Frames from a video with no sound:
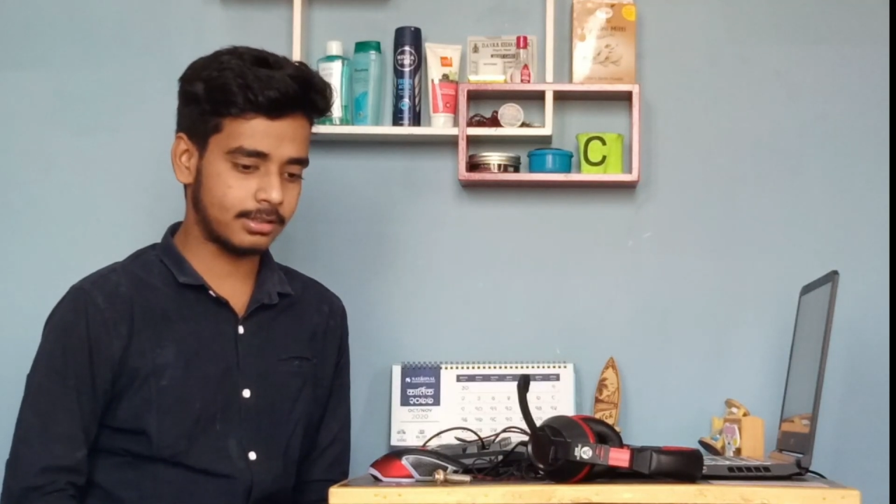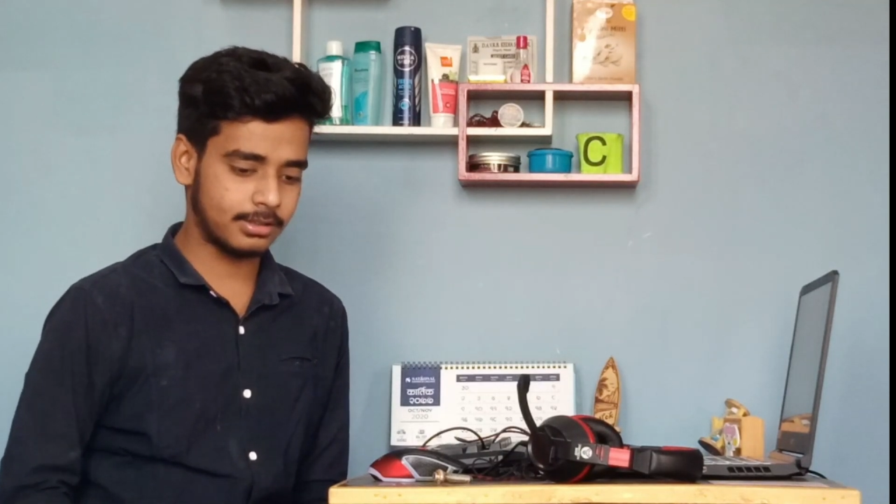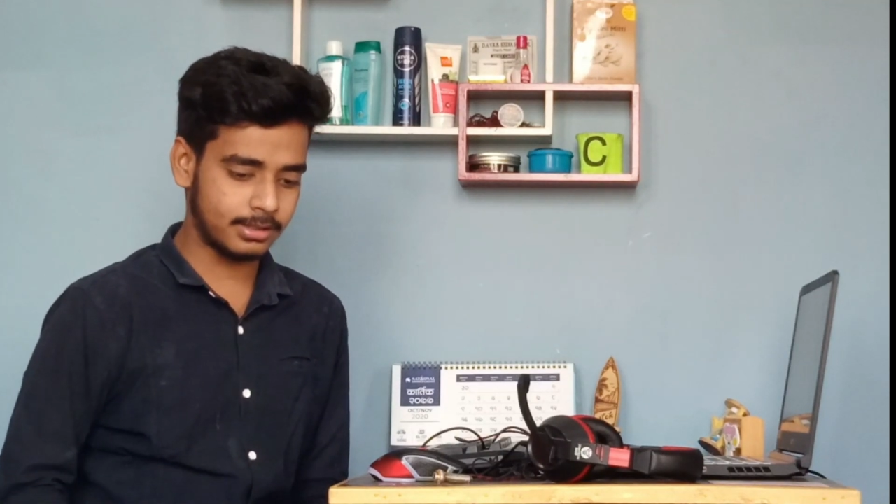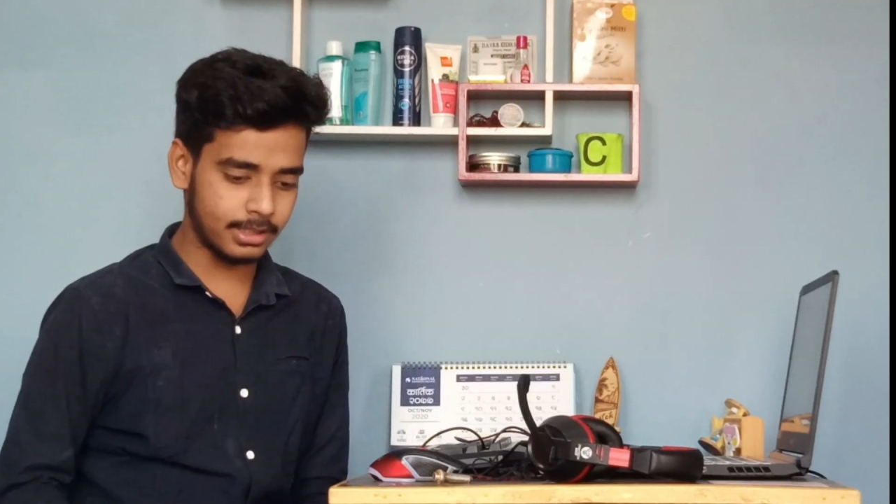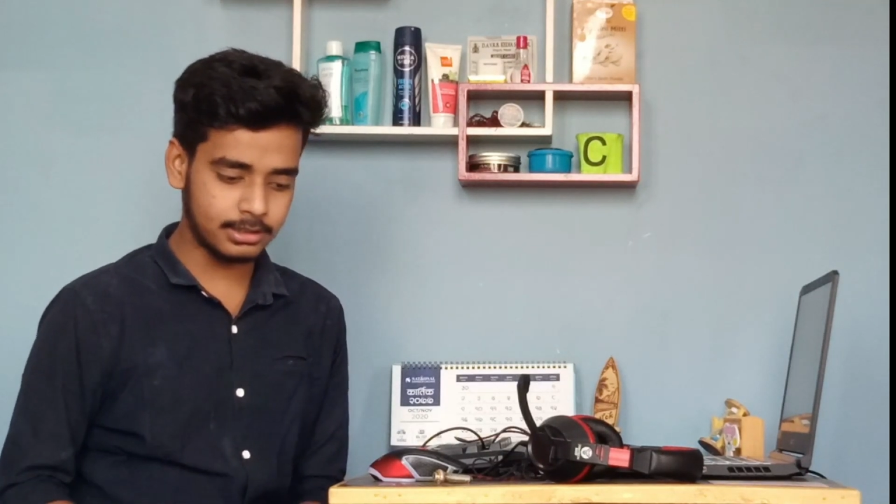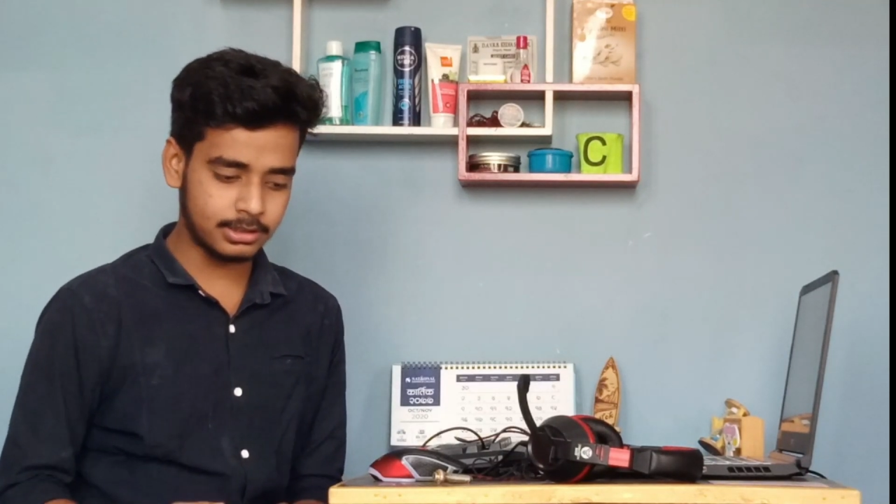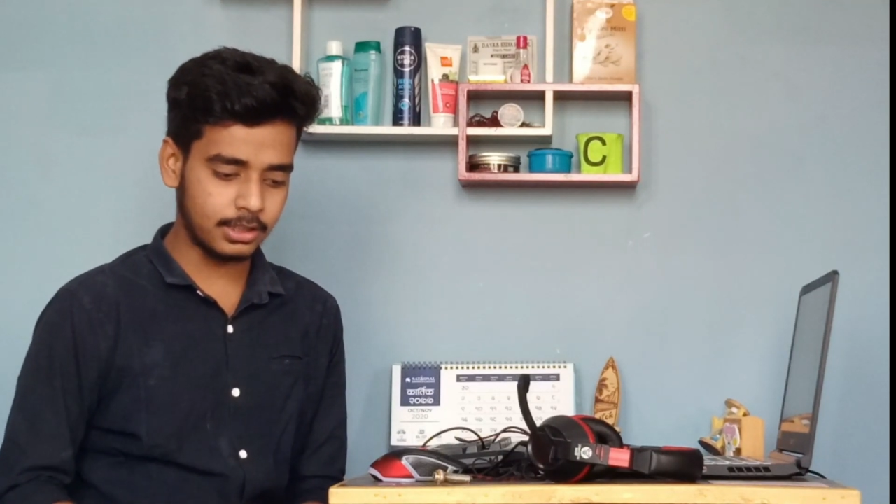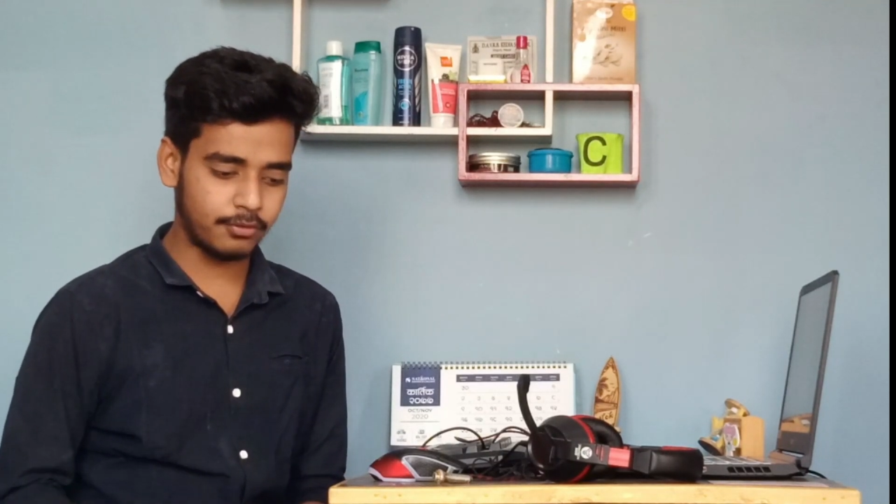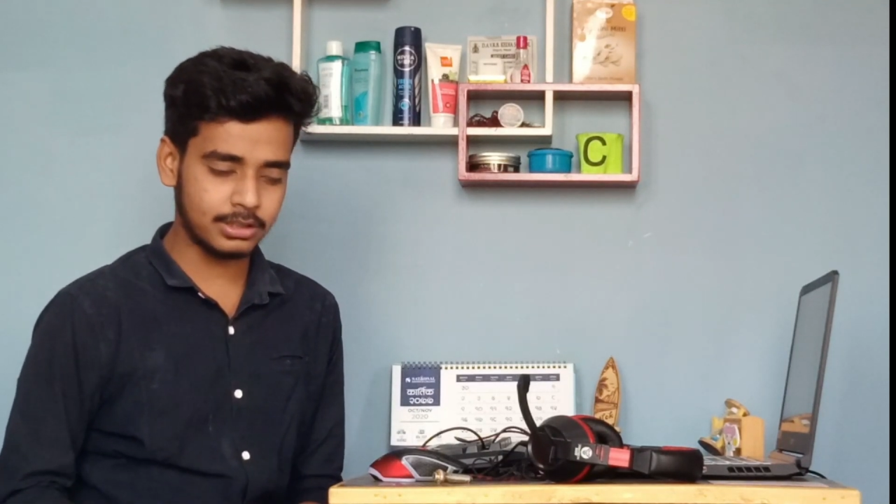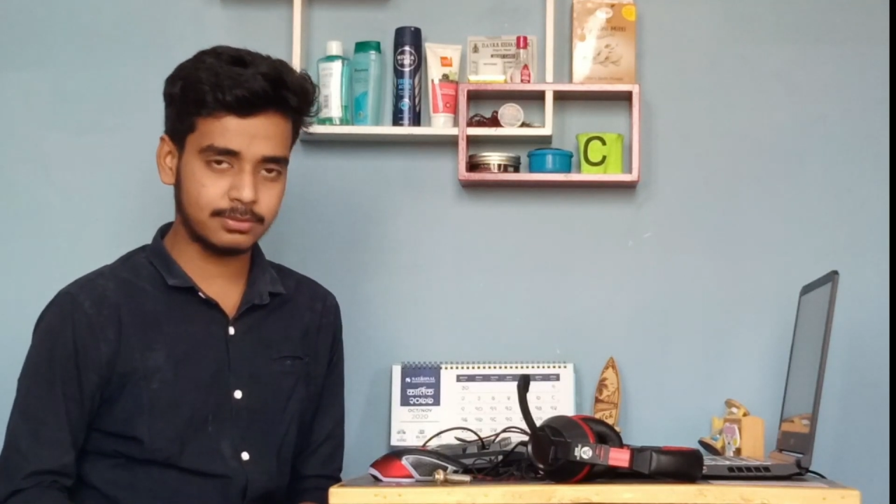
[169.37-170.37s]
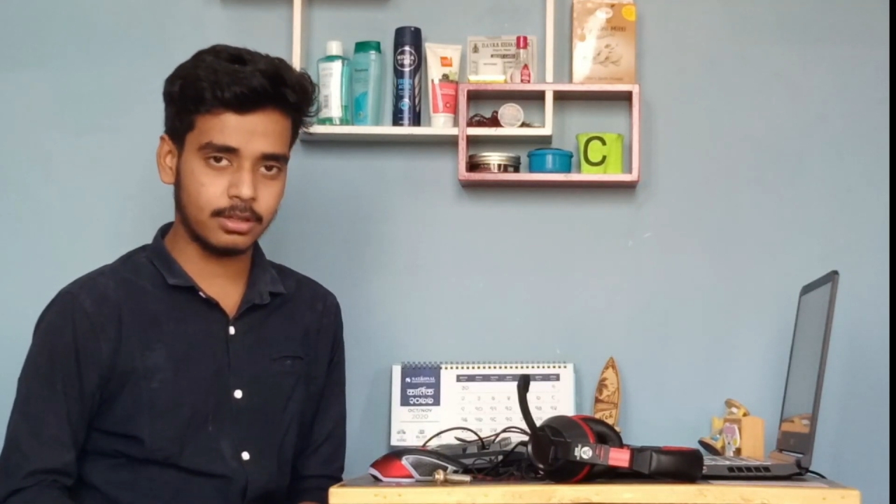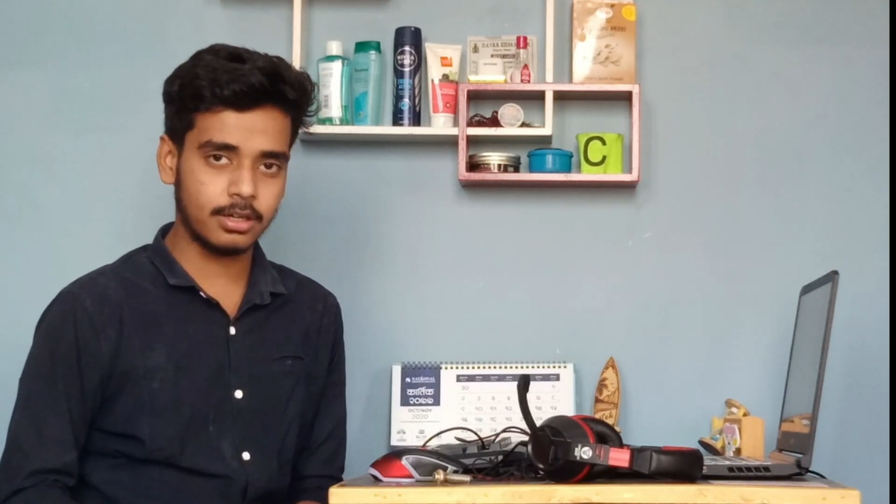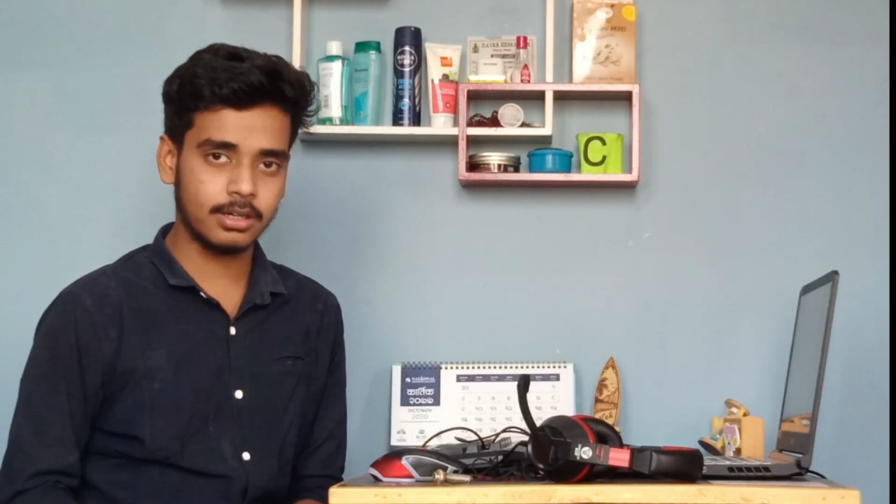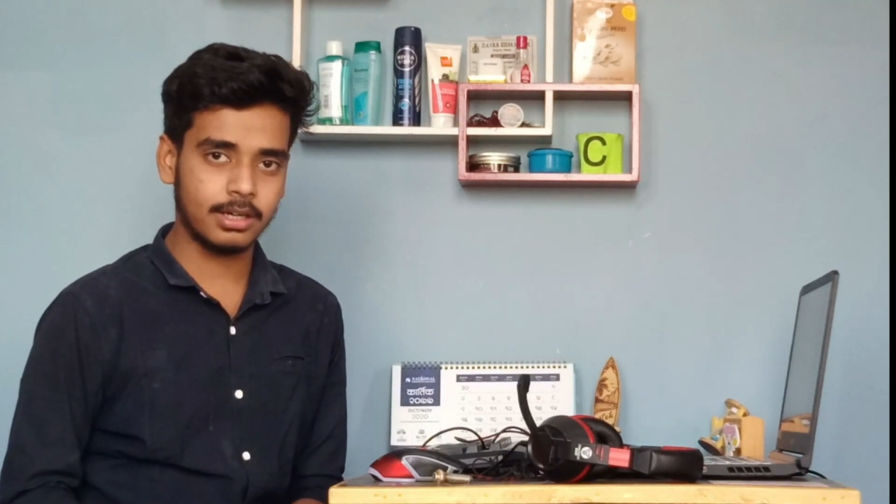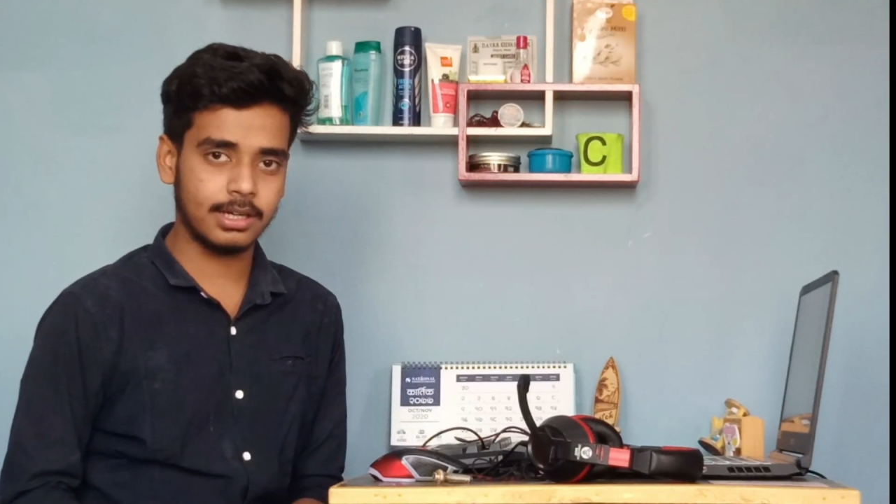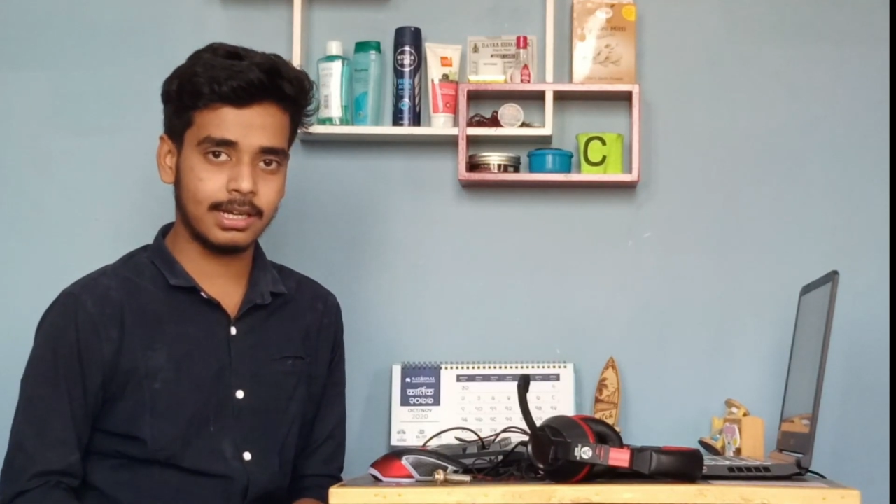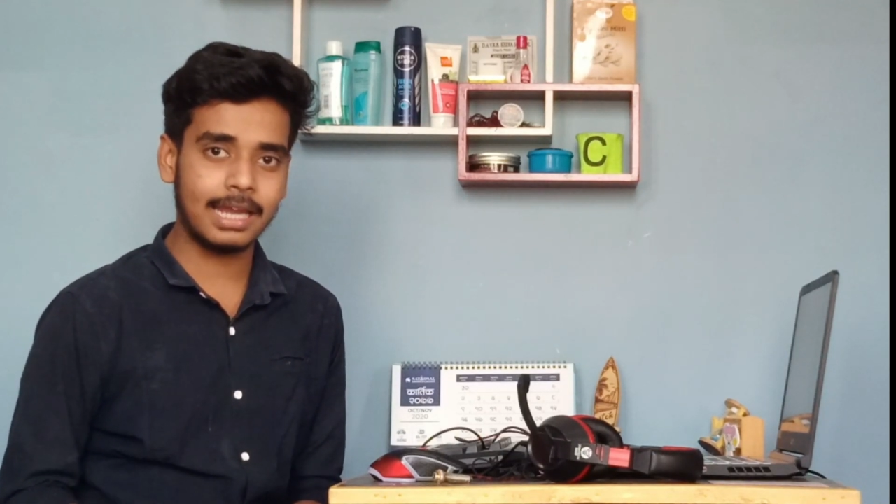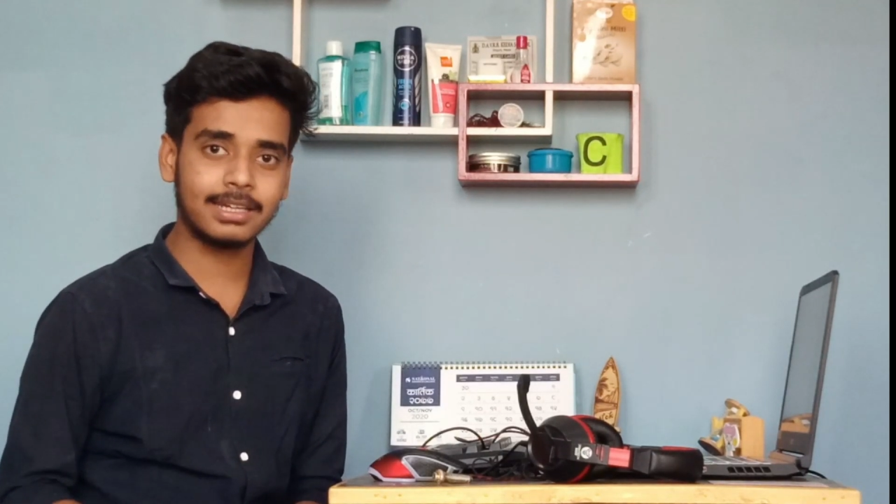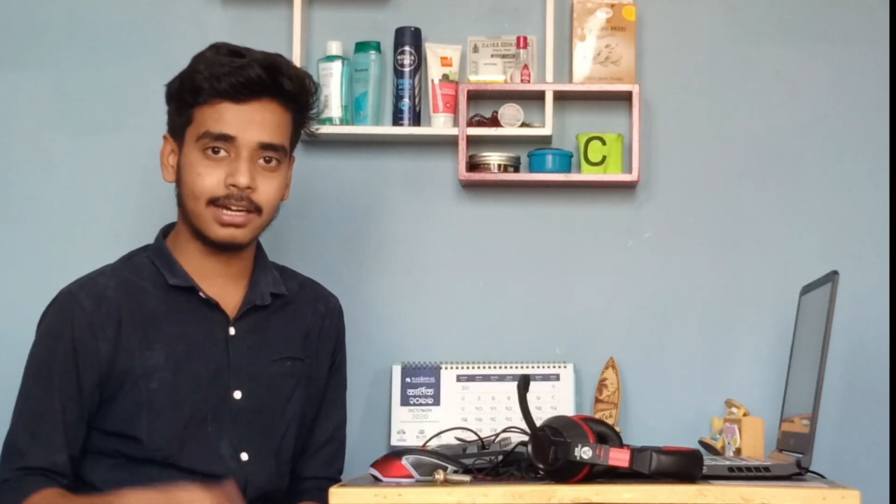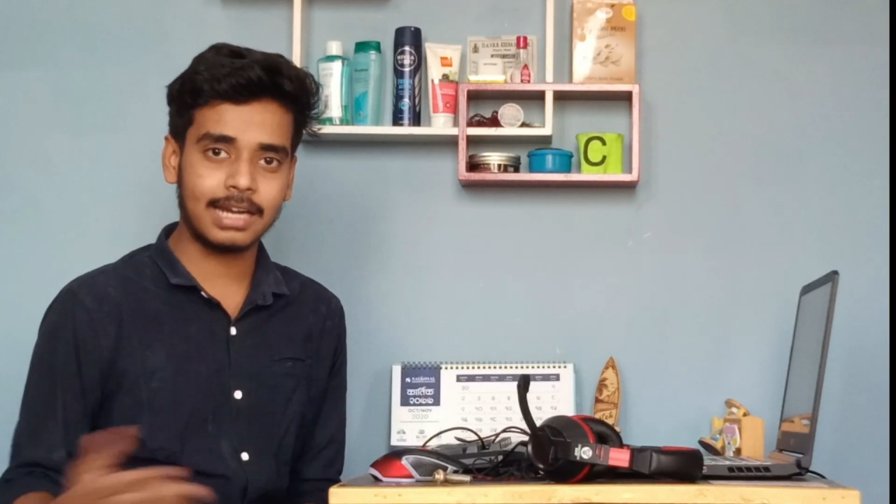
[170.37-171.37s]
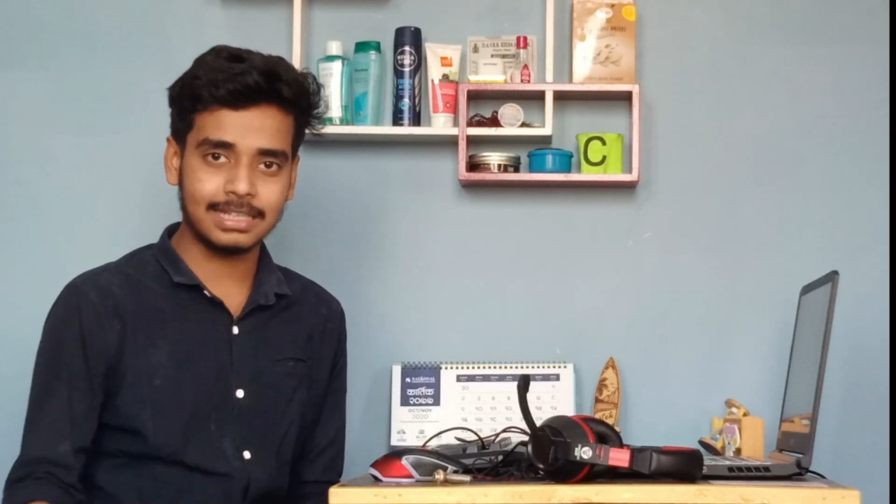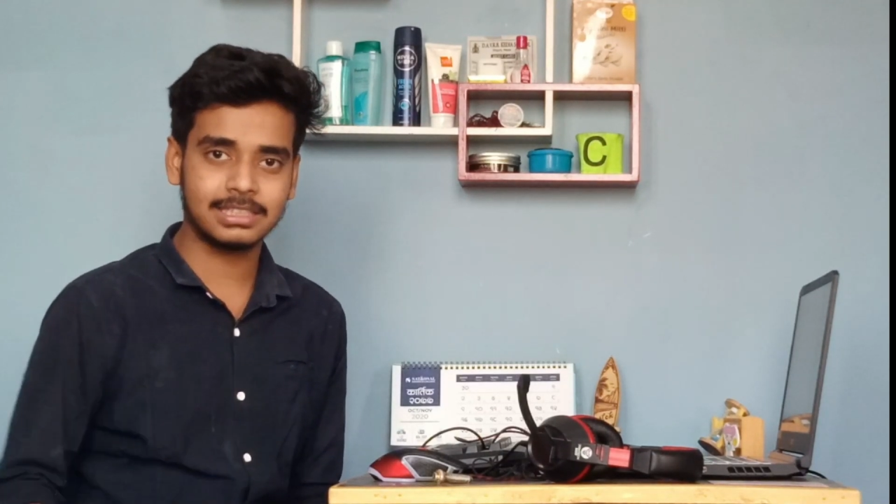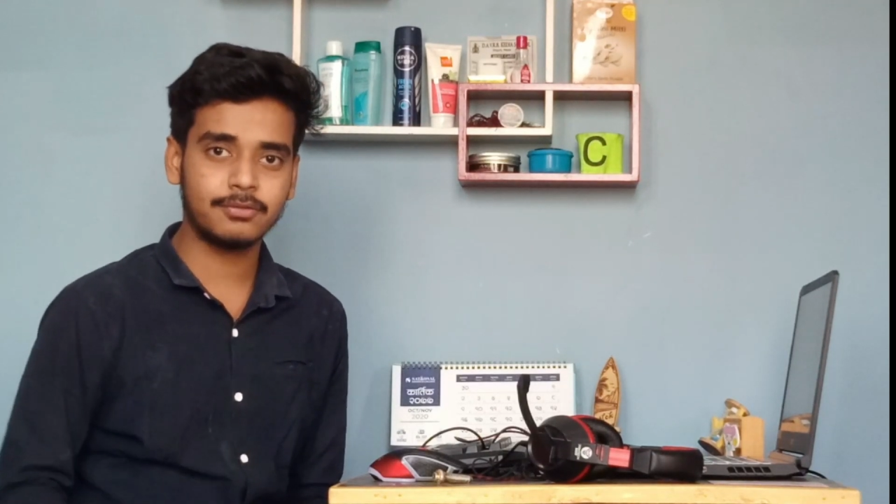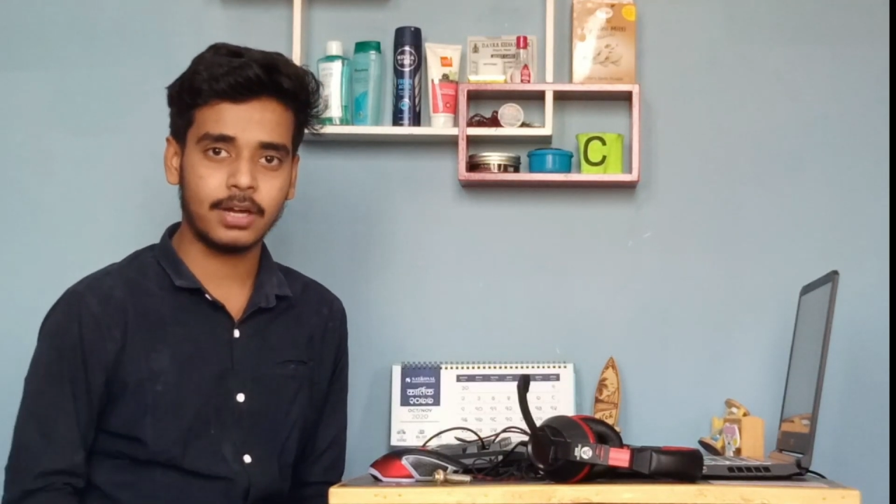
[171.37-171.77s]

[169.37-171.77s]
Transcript: there is the difference, Ryzen